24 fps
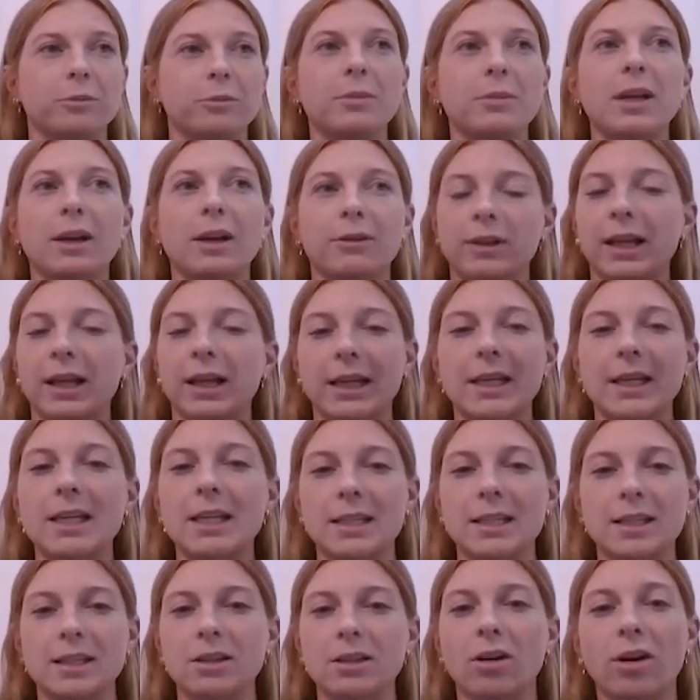But for me, I feel like it
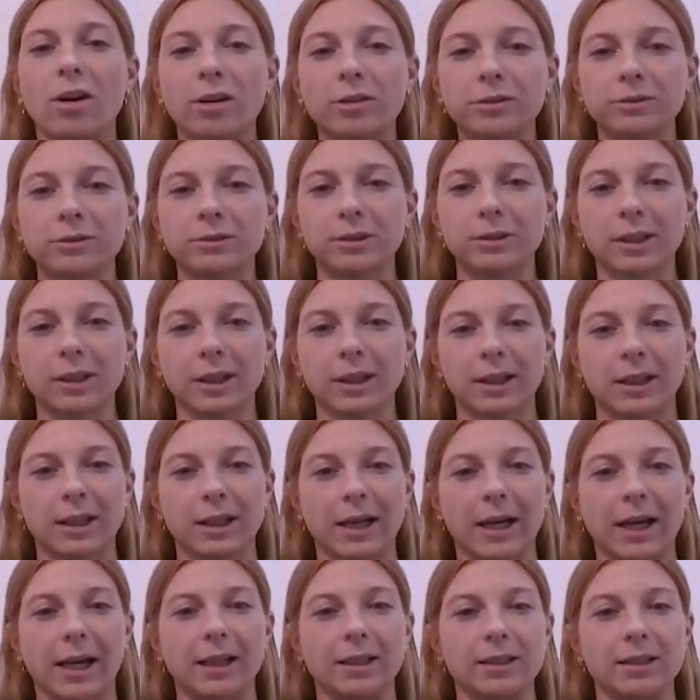eases off,
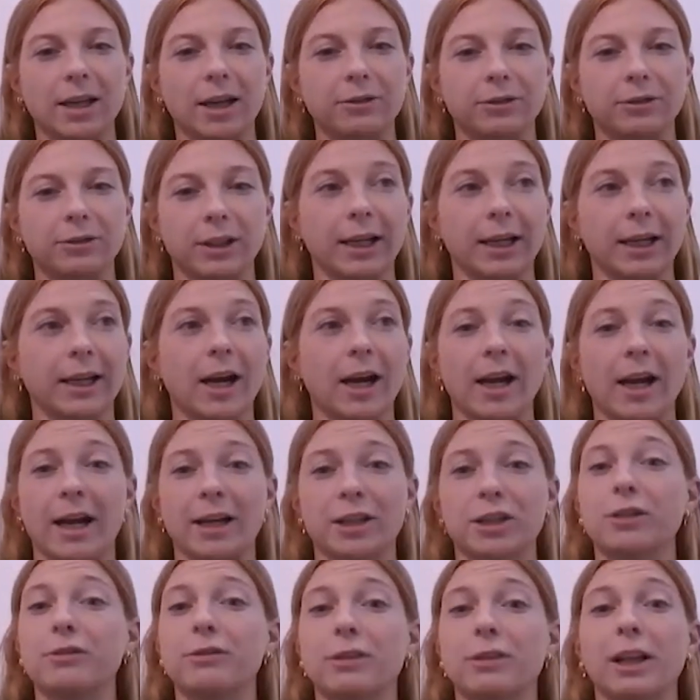and I feel like I
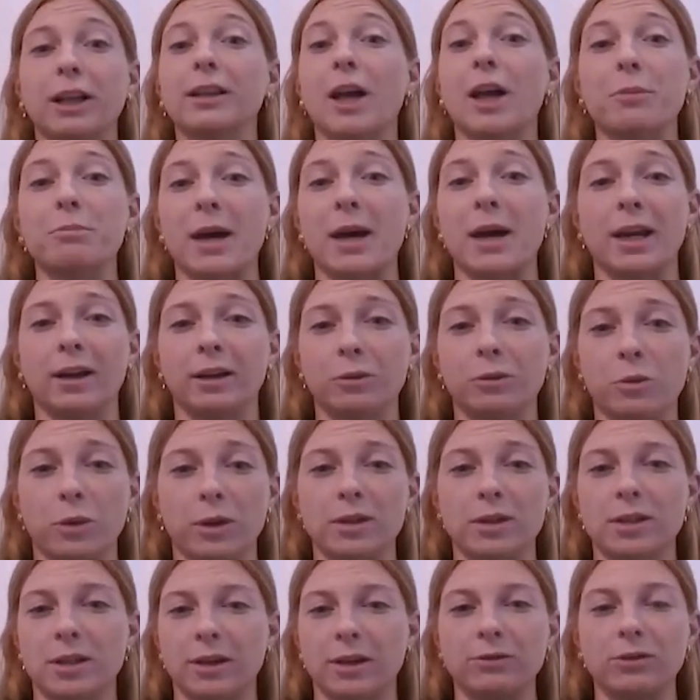actually feel a lot better
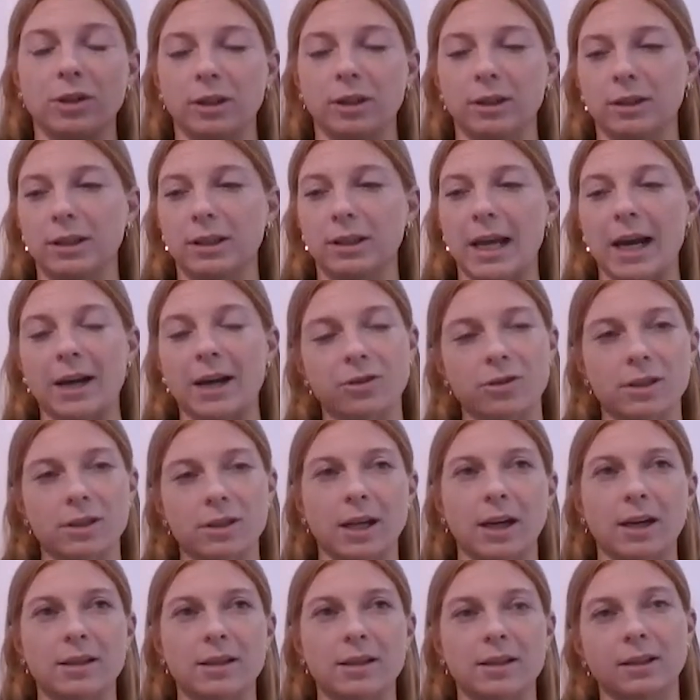once I've done the
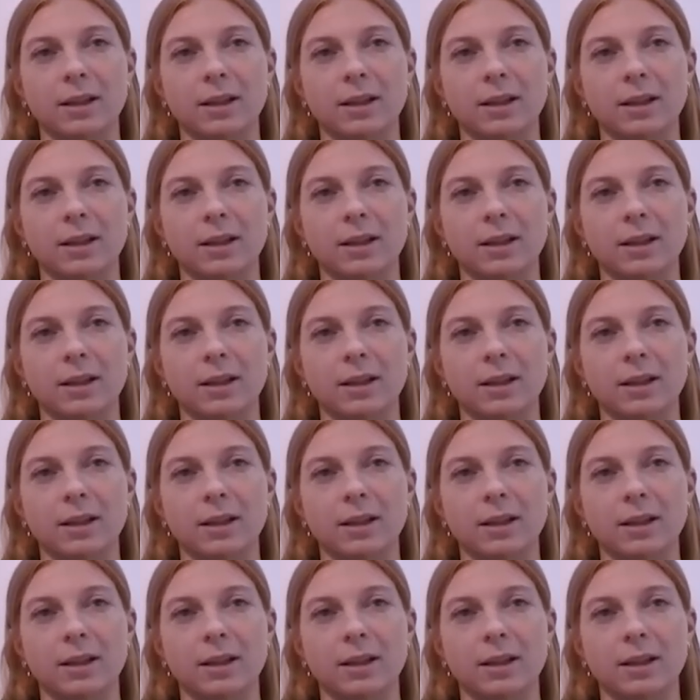exercise.